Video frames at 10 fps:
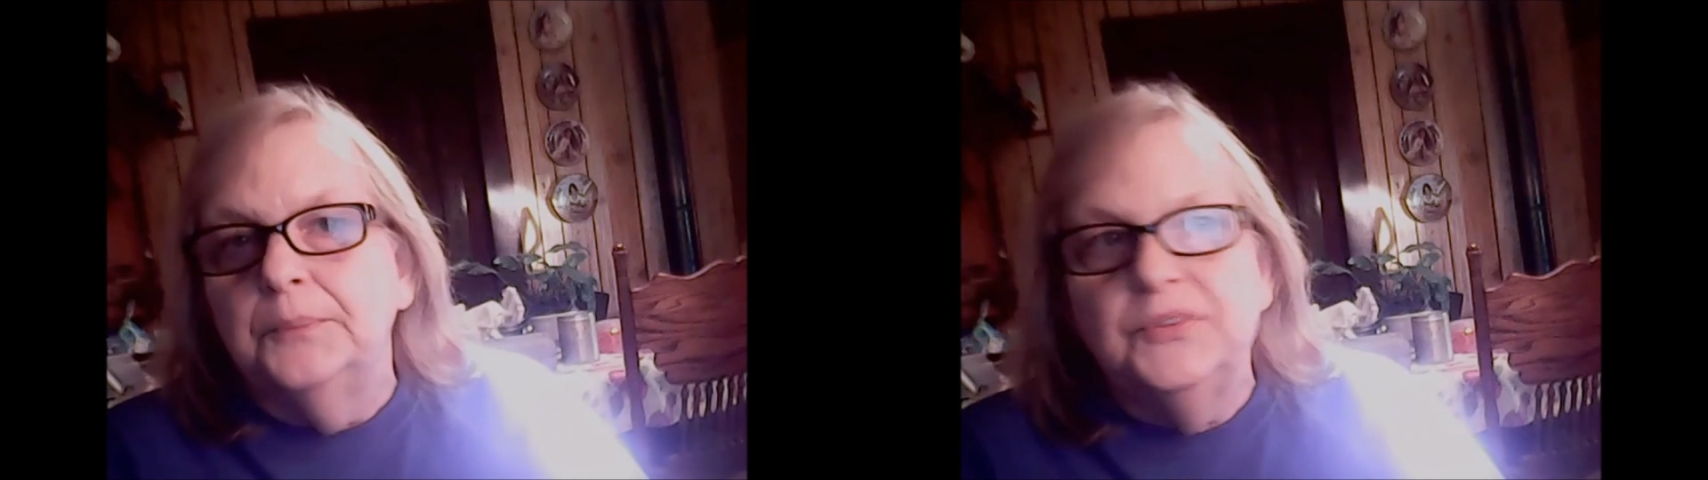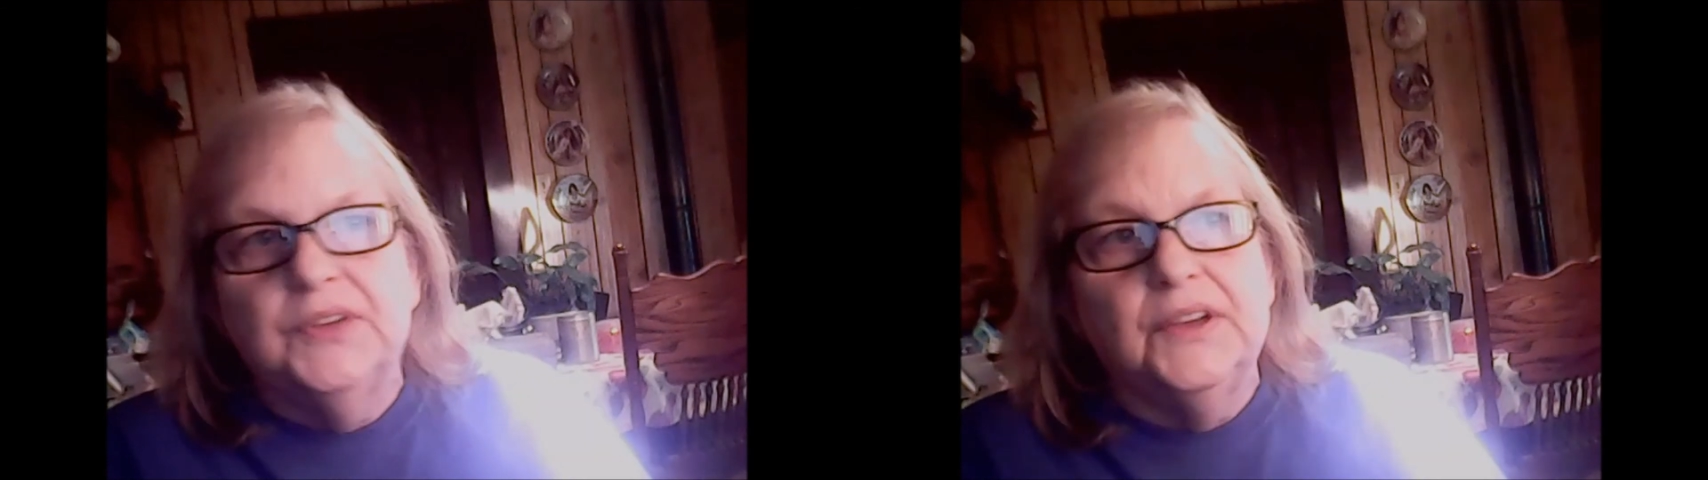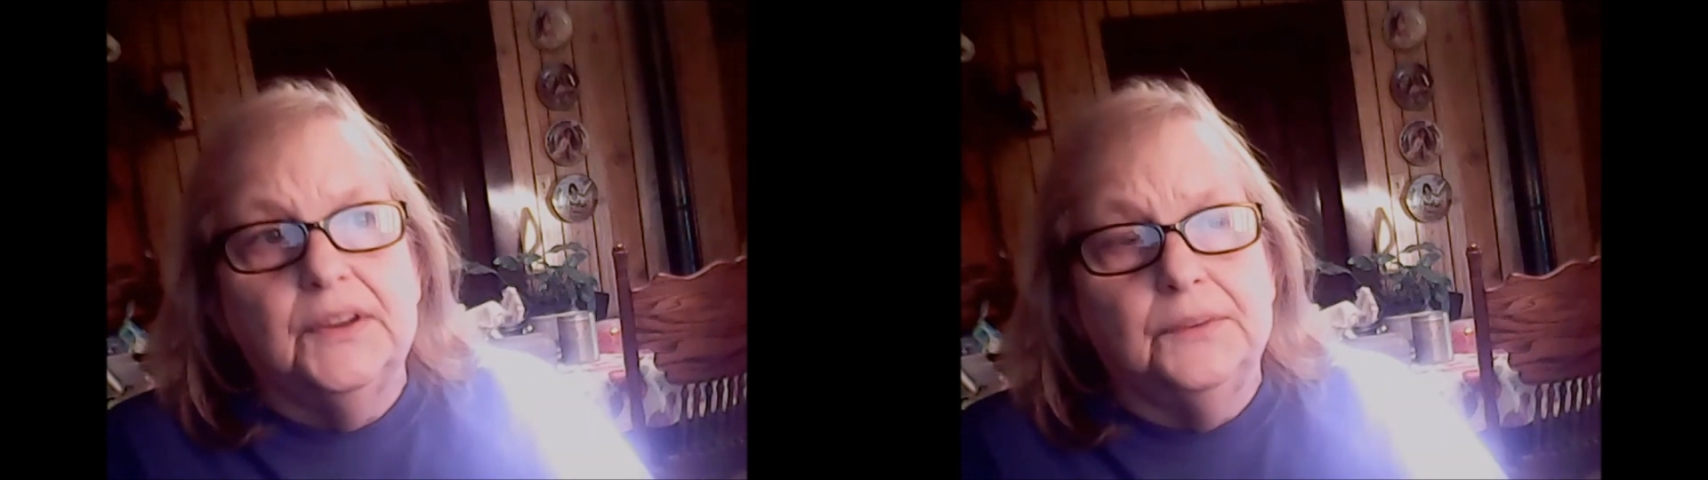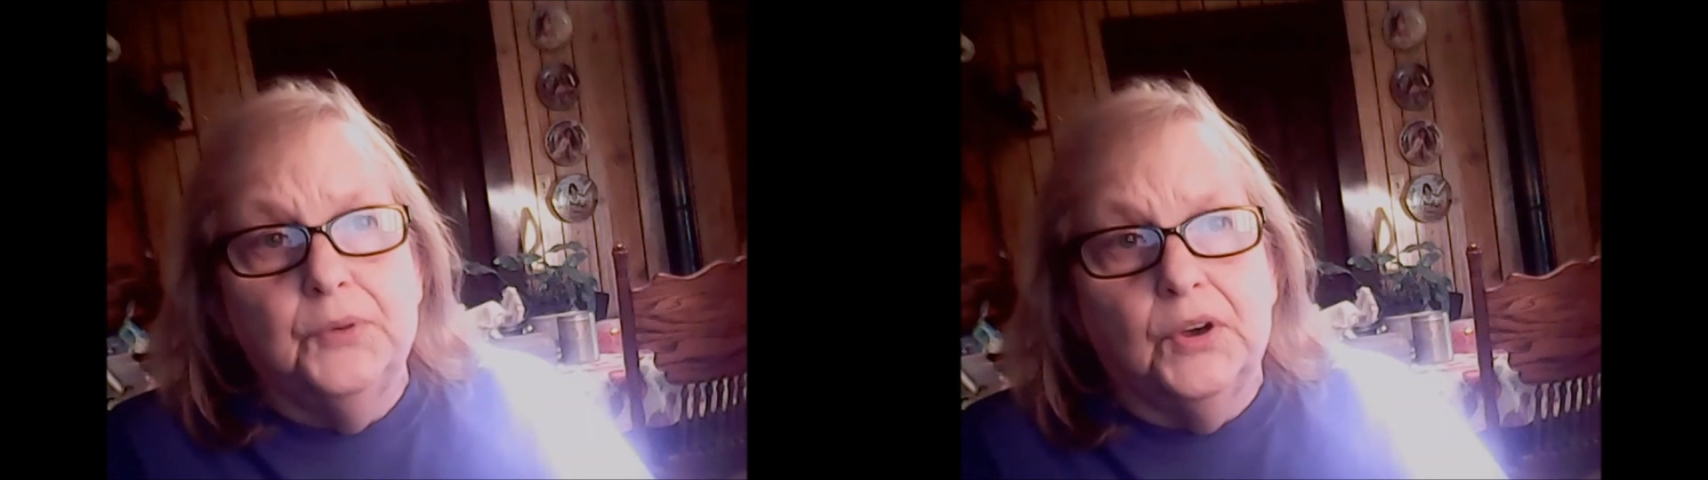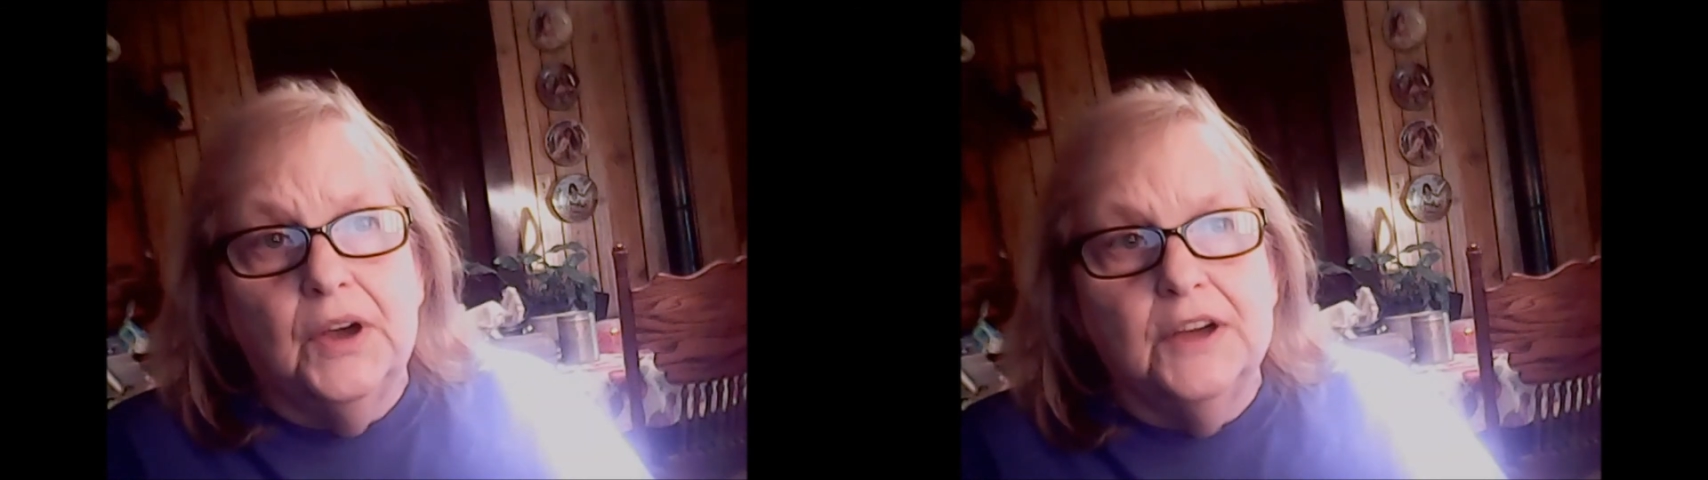
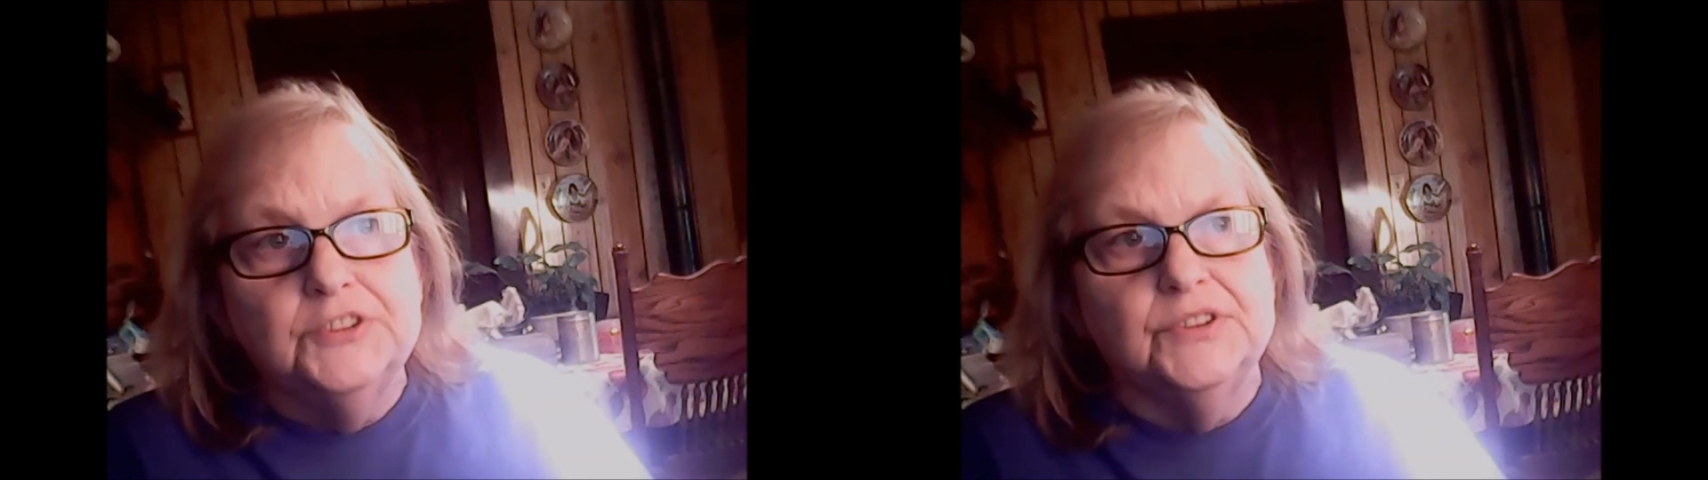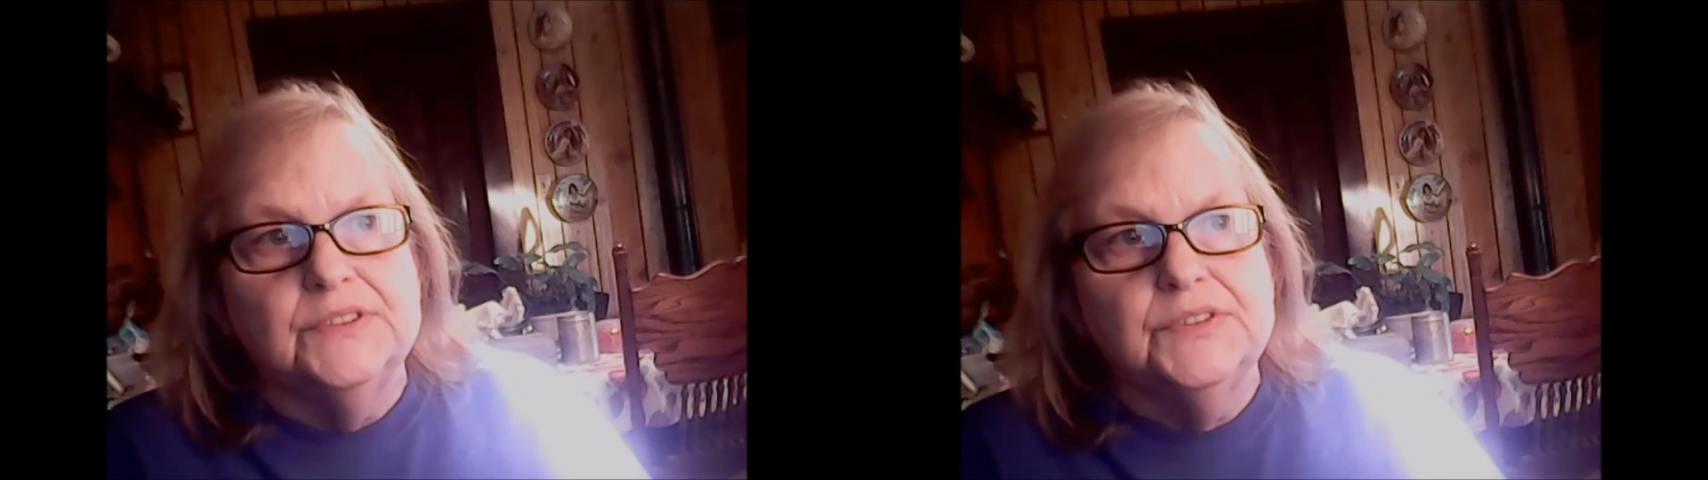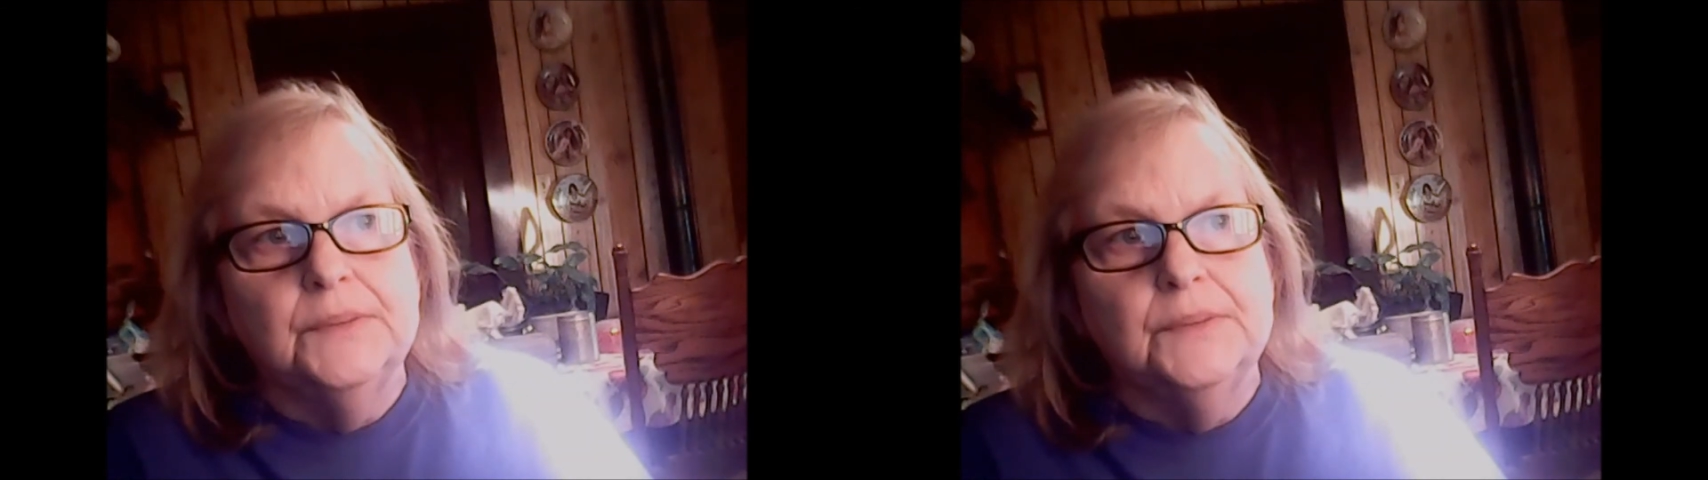precautions.